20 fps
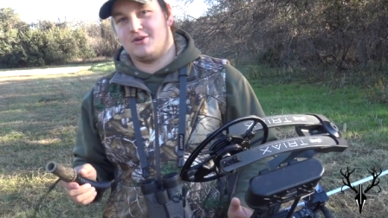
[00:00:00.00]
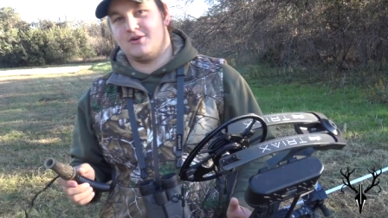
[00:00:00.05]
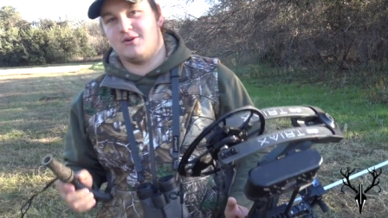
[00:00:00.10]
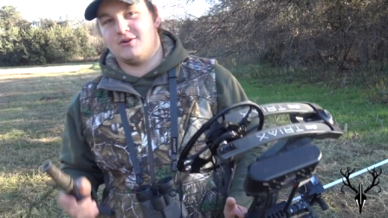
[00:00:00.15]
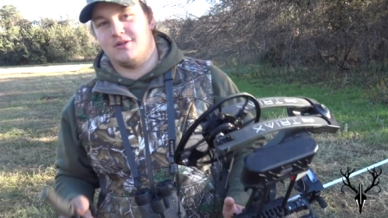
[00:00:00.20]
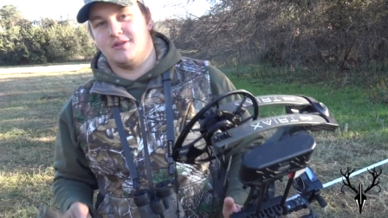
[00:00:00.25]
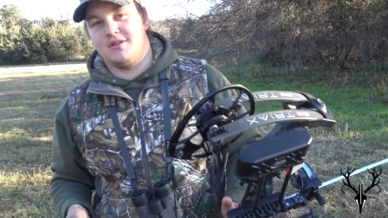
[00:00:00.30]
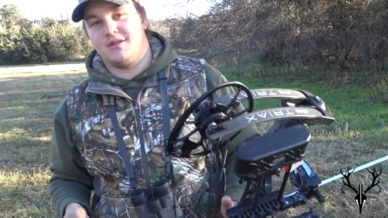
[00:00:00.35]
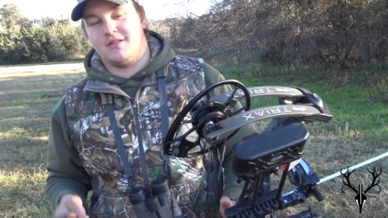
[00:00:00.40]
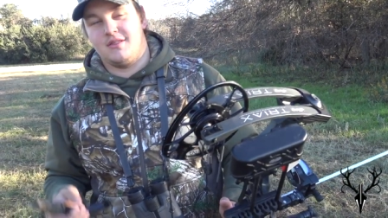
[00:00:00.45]

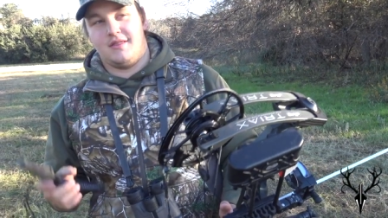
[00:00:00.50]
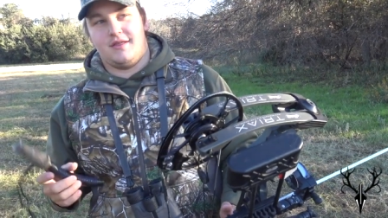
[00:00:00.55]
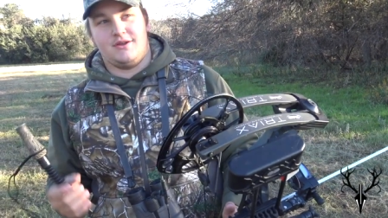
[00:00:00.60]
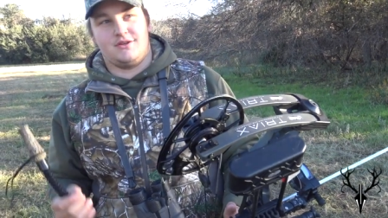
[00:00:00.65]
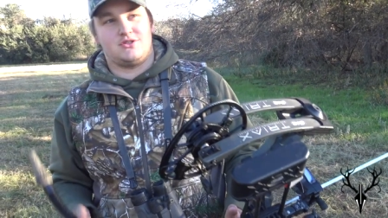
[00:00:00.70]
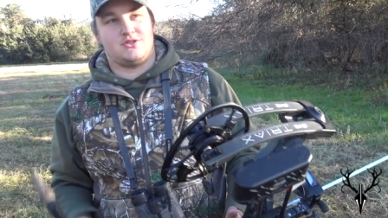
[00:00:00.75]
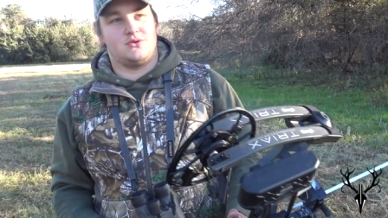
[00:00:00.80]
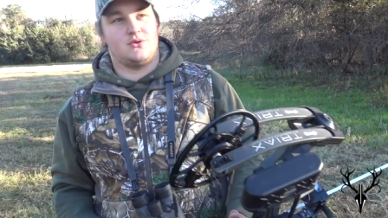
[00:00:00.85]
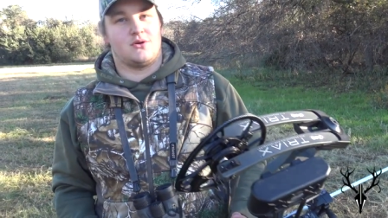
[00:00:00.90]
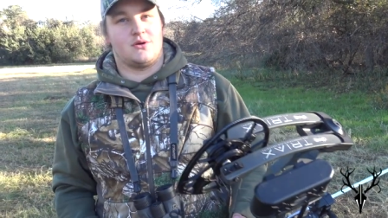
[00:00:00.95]
Colt that a
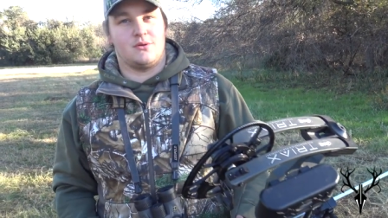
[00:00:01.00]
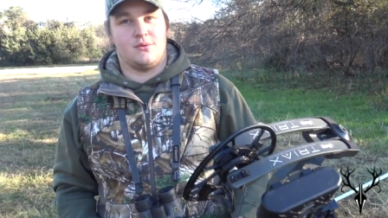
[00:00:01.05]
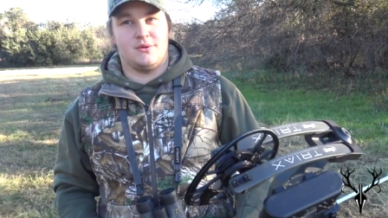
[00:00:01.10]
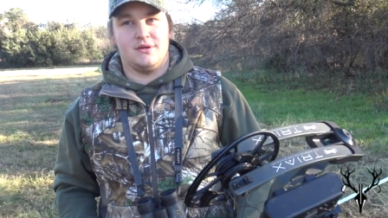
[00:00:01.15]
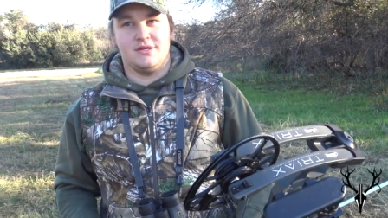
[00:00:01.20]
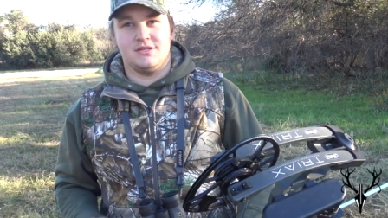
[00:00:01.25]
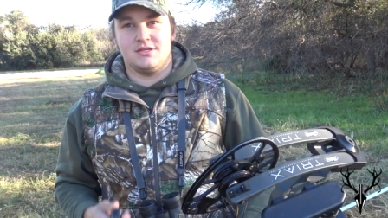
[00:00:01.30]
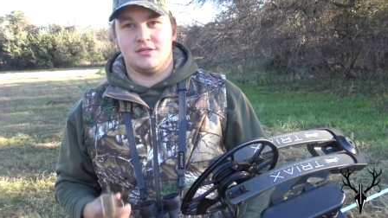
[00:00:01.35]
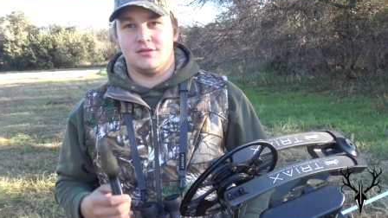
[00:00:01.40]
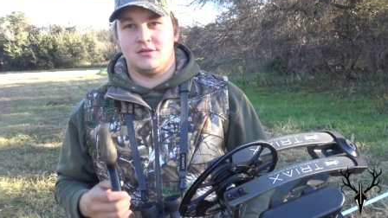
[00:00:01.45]
snort
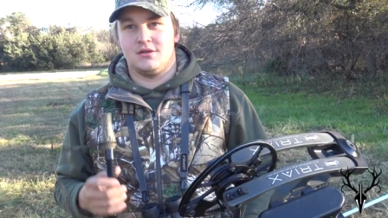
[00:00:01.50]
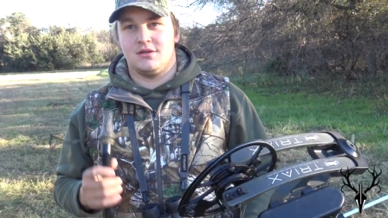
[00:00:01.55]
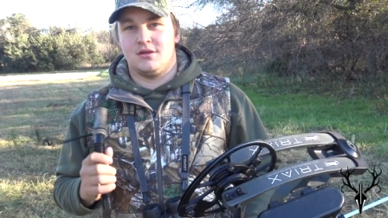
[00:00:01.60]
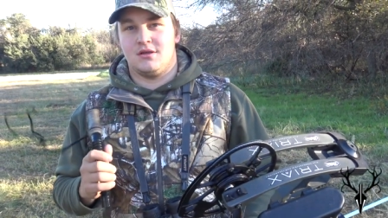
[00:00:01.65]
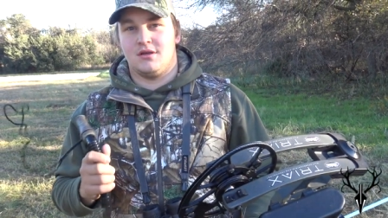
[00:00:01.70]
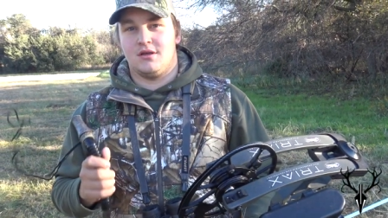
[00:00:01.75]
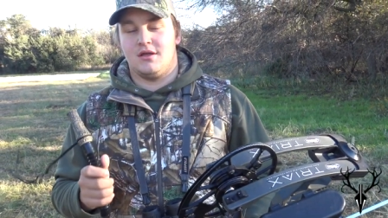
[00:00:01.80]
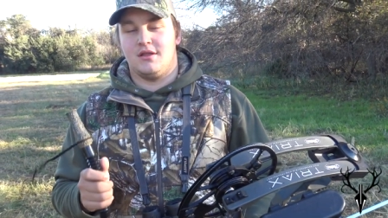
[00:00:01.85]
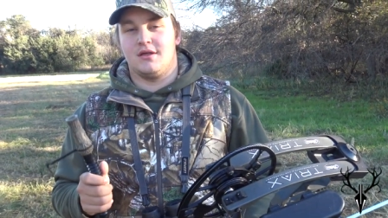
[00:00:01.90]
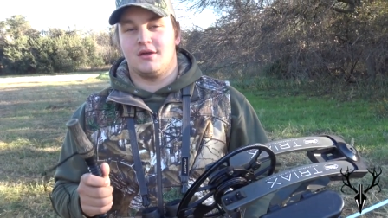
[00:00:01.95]
wheeze
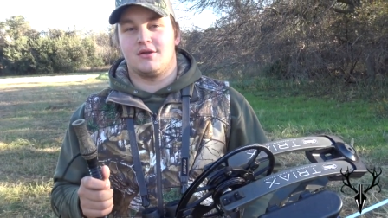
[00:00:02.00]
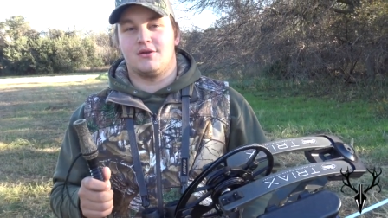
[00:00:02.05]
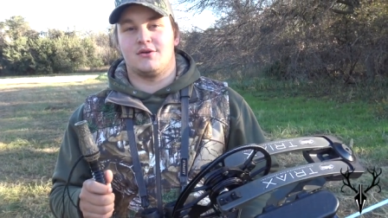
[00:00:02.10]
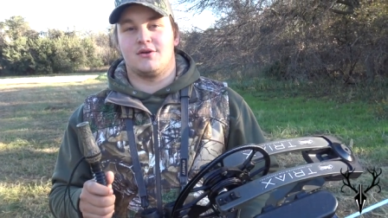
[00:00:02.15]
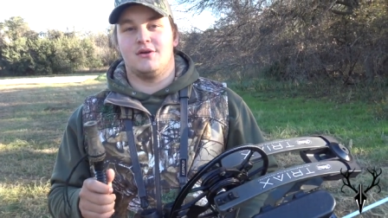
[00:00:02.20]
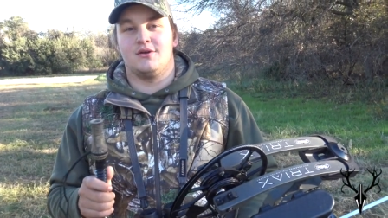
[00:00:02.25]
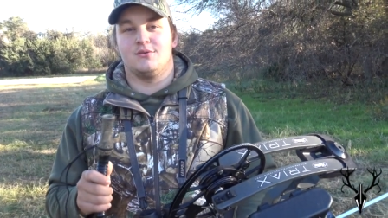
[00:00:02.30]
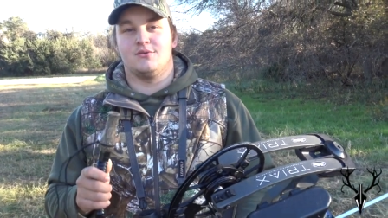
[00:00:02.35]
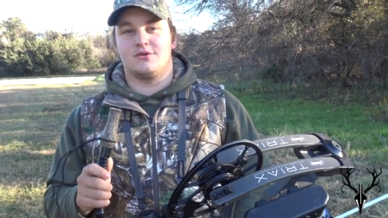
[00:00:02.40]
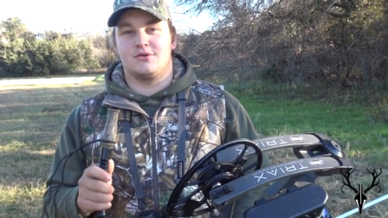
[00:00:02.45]
and a
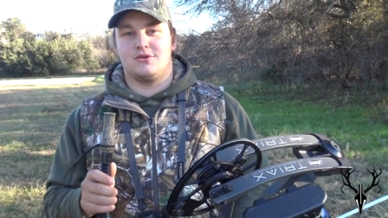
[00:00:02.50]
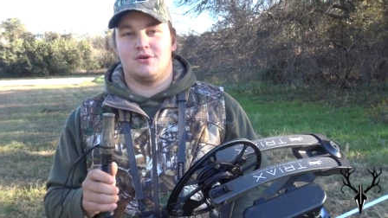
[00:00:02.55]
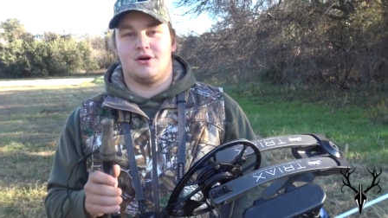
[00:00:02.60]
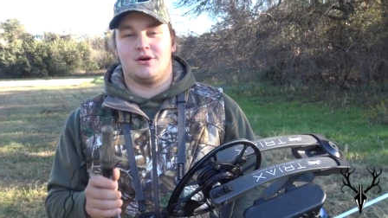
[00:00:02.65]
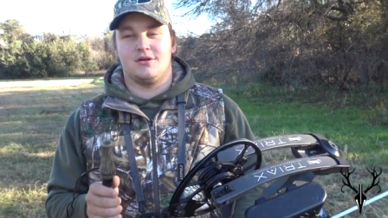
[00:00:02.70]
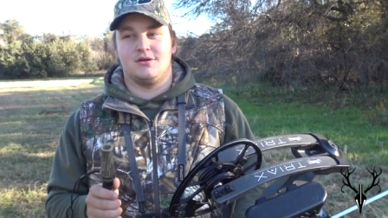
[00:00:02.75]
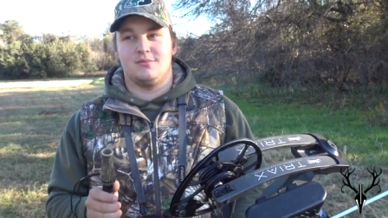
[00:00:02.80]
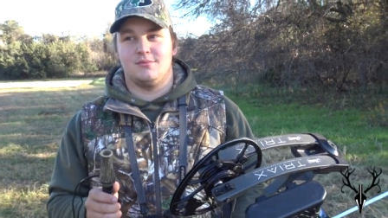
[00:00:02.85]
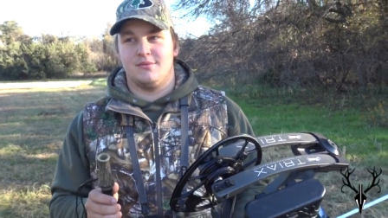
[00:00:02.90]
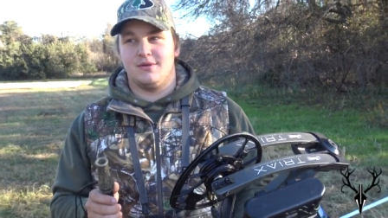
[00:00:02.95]
grunt will
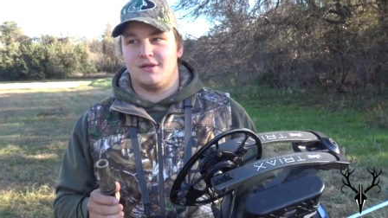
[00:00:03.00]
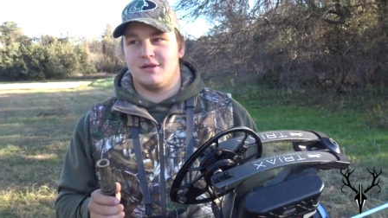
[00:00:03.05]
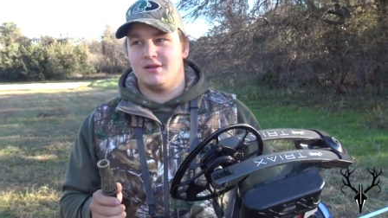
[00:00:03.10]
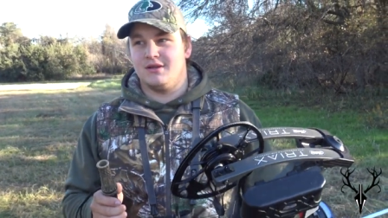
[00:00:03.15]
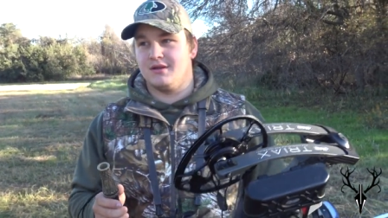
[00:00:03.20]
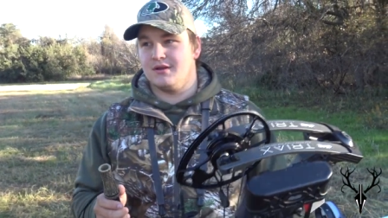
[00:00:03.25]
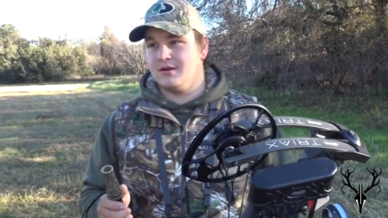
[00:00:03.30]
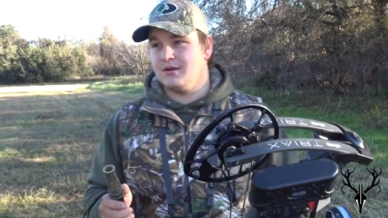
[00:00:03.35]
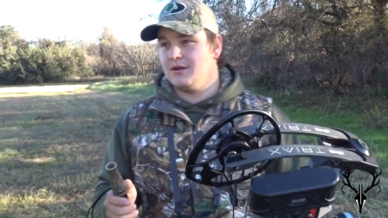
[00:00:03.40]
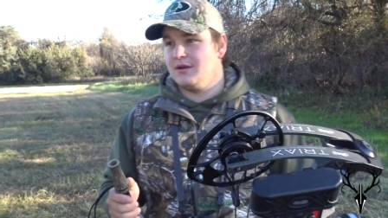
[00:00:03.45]
call in big
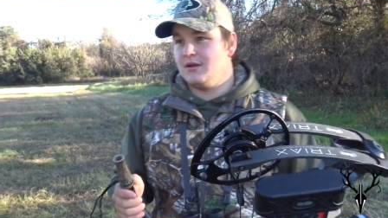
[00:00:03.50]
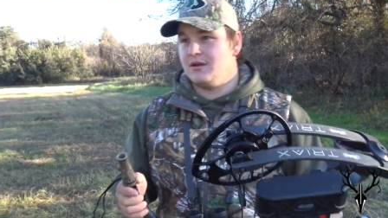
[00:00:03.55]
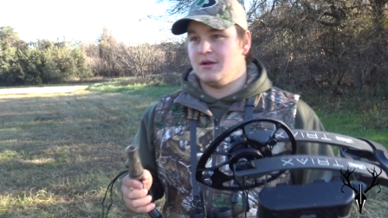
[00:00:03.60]
deer.